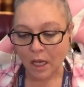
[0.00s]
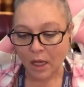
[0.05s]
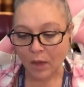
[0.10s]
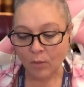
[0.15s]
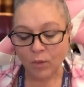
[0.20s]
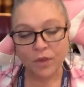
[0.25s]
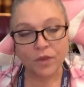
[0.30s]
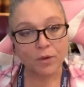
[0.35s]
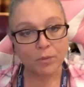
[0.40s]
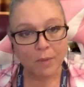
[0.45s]

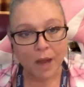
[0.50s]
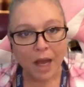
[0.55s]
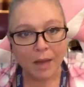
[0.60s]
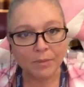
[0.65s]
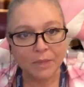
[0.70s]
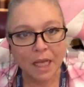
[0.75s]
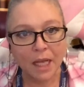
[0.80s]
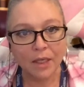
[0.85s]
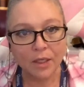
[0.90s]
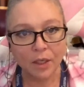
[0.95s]
with their mom
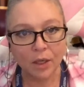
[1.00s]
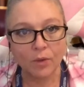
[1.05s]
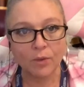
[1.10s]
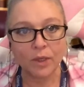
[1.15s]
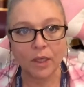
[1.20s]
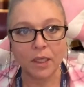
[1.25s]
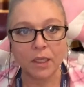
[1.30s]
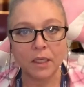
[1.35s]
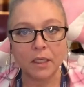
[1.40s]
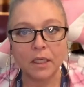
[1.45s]
not
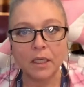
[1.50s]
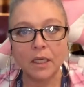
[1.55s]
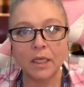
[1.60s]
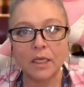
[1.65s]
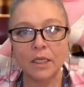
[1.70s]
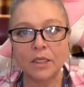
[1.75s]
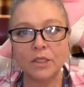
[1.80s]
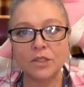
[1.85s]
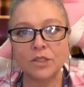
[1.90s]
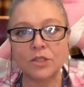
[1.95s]
knowing.
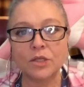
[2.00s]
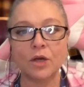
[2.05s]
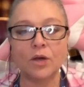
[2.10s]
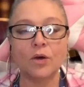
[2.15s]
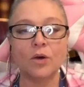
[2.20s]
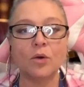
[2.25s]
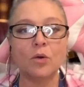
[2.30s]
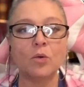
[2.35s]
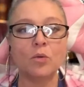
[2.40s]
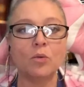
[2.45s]

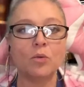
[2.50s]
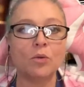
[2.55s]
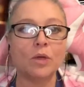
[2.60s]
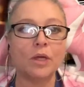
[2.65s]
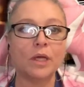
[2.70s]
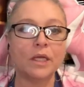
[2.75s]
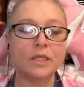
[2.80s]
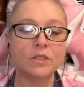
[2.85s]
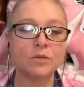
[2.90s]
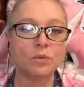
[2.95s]
So
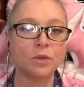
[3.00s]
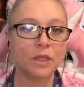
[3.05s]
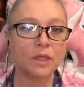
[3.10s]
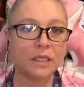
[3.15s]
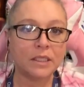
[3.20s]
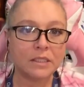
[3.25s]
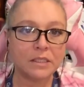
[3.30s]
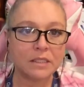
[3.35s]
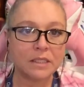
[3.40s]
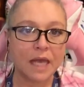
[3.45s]
it's
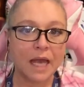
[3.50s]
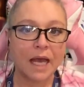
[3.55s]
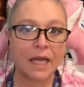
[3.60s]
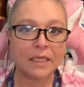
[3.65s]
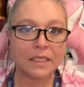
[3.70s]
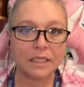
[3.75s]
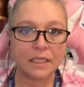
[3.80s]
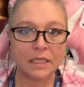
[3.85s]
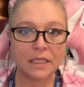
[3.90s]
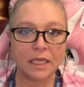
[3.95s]
really sad
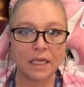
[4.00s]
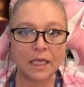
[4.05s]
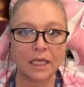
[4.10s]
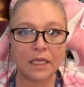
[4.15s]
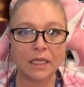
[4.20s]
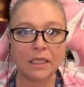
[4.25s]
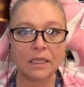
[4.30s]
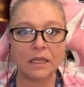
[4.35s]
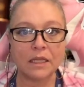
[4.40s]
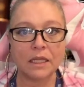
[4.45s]
to
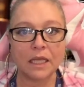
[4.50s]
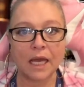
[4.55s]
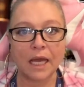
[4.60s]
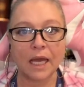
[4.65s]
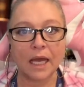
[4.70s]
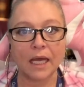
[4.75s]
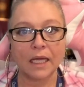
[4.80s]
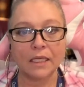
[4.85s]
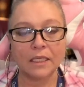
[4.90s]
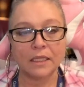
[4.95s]
think
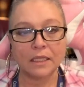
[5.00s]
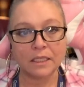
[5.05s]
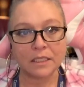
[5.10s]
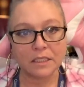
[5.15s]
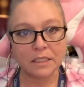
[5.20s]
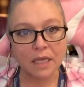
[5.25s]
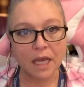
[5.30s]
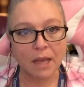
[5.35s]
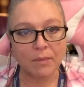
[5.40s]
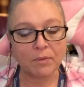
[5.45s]
that this
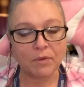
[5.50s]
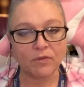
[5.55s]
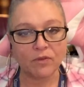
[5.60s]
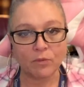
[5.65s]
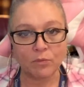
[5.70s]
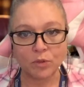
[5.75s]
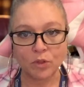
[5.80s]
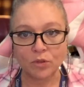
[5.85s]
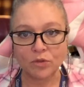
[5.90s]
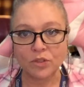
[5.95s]
type of
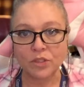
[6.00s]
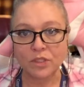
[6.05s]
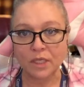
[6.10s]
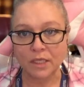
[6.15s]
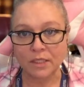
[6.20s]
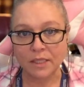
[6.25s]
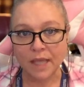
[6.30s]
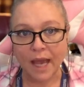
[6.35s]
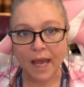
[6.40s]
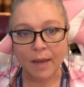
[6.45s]
abuse
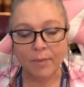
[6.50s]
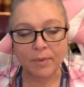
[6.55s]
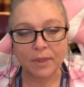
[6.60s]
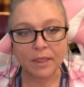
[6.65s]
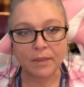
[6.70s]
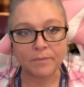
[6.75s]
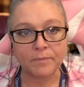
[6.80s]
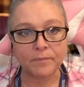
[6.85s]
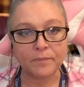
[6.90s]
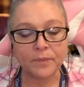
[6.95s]
does
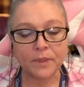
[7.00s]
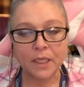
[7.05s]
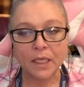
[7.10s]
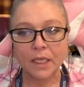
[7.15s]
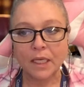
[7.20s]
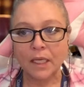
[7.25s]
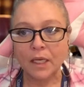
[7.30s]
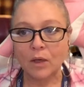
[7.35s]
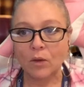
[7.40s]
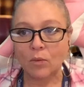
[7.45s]
happen.
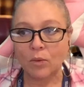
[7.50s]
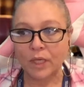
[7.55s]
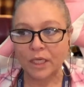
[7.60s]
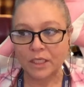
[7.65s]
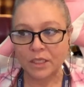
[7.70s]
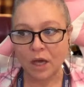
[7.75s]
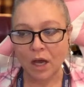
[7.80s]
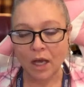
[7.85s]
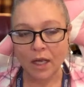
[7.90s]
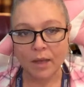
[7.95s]
We
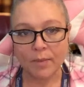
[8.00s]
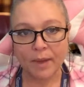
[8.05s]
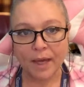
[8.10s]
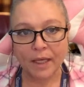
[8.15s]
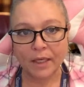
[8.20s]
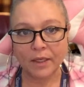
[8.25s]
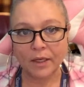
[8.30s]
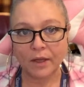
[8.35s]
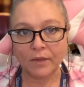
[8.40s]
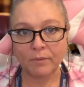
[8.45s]
talk
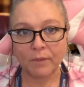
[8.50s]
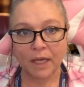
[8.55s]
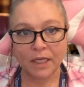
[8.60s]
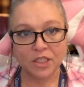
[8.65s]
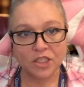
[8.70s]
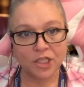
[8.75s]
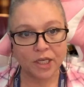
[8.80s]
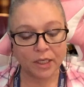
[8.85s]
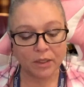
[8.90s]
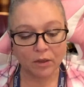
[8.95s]
about it on my
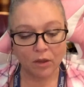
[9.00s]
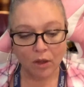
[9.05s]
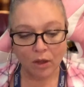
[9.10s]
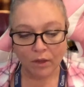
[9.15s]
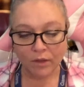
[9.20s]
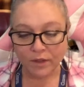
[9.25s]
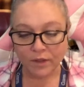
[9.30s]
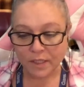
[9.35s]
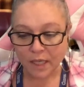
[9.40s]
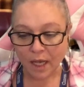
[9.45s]
channel all
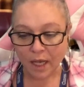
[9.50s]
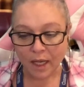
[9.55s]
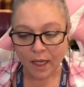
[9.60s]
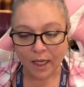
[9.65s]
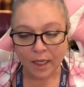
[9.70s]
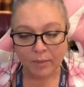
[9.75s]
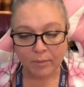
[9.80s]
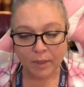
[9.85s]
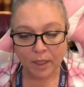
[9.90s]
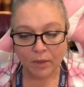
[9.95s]
the
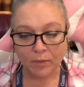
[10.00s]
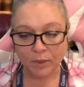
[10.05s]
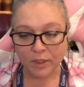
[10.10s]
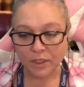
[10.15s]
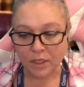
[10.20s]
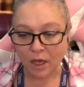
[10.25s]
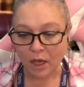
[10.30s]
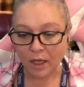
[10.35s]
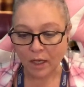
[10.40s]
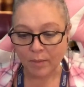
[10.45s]
time. And we
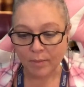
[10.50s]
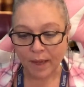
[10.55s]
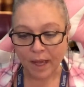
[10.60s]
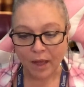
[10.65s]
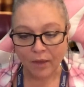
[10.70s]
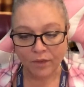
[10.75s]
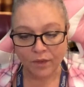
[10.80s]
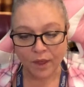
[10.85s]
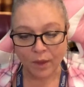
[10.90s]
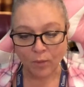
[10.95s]
talk
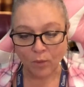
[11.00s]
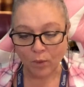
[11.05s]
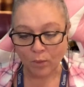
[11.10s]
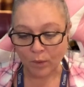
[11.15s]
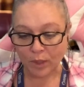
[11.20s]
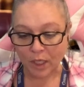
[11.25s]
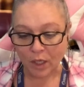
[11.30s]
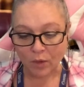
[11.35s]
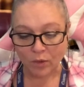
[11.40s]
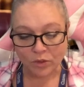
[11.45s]
about that when
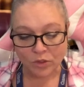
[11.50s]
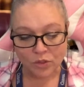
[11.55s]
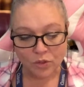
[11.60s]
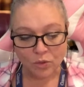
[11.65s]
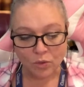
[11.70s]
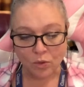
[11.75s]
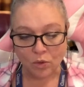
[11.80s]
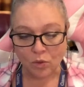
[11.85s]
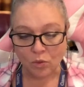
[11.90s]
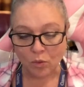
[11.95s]
we go to
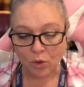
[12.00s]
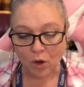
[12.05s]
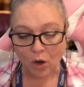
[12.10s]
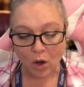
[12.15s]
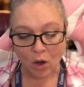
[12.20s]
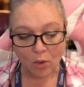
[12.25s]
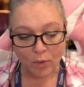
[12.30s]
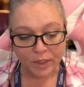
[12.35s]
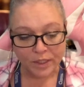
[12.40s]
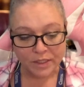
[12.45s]
school, we're
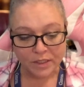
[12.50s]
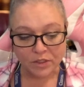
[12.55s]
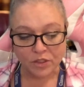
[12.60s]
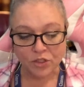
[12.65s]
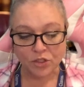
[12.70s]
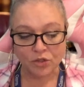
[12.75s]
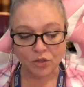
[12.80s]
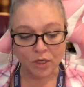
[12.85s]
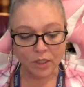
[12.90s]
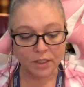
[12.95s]
always
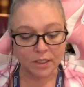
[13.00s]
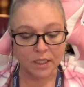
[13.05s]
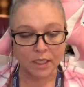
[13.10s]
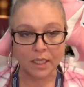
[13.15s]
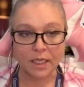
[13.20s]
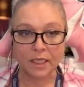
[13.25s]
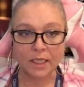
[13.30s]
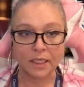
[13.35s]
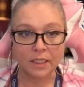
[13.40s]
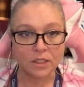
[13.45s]

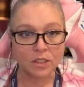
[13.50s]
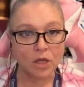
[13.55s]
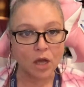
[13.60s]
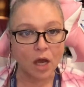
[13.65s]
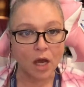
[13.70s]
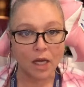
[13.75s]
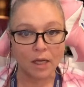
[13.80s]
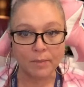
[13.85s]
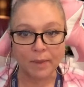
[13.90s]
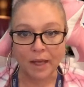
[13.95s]
instructed and
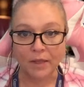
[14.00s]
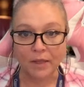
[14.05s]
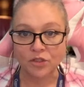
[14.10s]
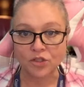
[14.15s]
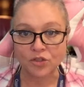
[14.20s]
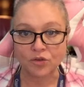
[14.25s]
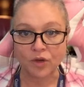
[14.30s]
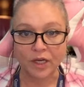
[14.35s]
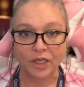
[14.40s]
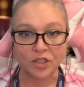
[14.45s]
taught about
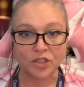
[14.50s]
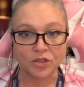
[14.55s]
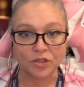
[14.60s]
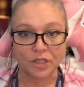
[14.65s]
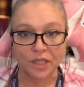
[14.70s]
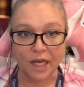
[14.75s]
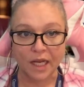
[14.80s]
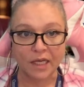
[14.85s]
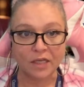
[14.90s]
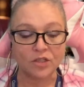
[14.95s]
stranger
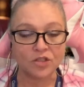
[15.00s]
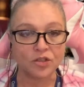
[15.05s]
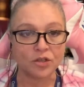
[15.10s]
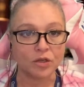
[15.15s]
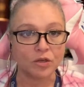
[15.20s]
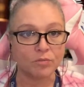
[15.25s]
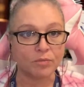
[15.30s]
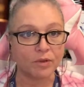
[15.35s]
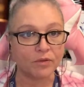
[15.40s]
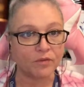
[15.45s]

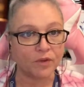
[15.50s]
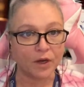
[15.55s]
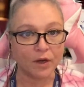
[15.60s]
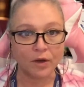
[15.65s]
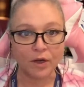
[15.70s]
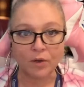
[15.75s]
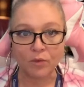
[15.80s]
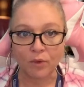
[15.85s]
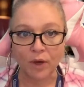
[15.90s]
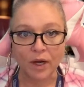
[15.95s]
danger. But
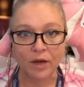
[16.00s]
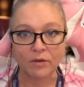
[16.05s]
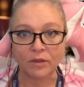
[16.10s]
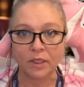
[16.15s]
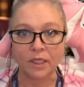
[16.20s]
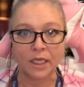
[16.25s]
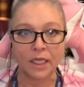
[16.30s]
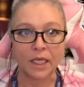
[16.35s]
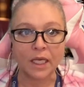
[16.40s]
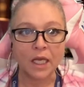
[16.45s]
very
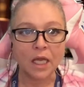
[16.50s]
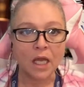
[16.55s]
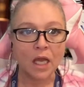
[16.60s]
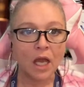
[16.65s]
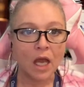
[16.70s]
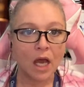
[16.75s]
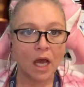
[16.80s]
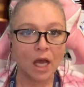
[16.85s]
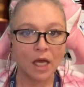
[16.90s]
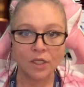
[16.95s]
rarely
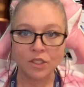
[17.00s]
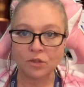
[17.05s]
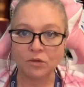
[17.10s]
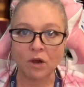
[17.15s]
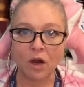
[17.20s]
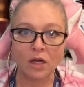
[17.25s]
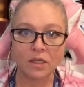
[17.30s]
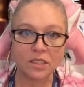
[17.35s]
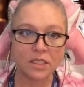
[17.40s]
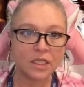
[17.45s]
do
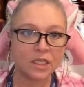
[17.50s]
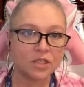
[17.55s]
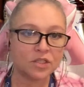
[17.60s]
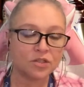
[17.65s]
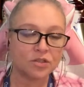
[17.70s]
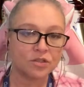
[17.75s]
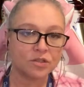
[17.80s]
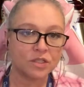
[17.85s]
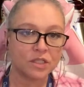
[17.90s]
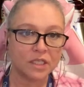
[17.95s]
our
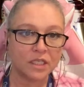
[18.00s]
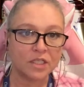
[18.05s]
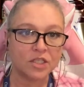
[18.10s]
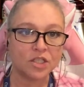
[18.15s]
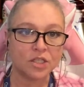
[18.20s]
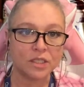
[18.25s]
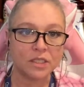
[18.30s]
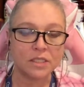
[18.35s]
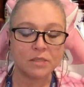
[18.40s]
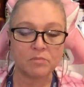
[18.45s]
teachers teach
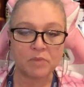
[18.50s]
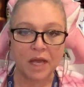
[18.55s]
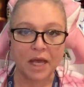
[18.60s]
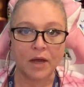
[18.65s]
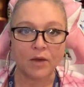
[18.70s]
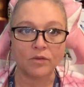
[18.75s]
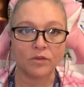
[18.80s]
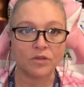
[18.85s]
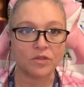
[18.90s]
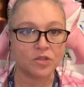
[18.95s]
us
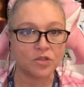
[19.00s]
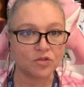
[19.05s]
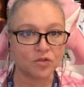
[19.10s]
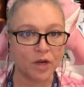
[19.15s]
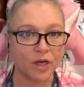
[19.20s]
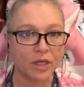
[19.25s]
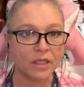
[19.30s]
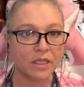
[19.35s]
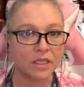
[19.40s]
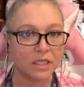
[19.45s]
about the